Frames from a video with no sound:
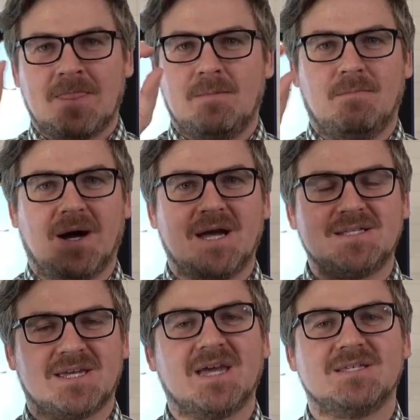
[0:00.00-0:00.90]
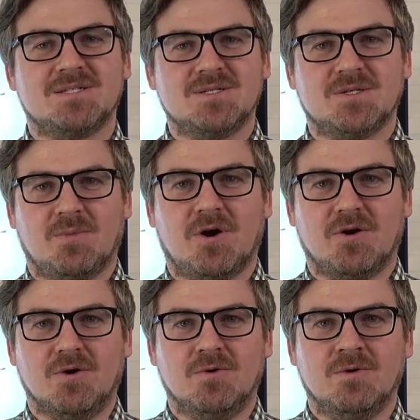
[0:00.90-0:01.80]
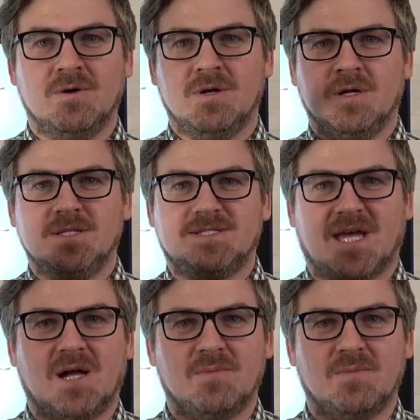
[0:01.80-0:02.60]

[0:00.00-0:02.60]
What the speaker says: my test is tomorrow, tell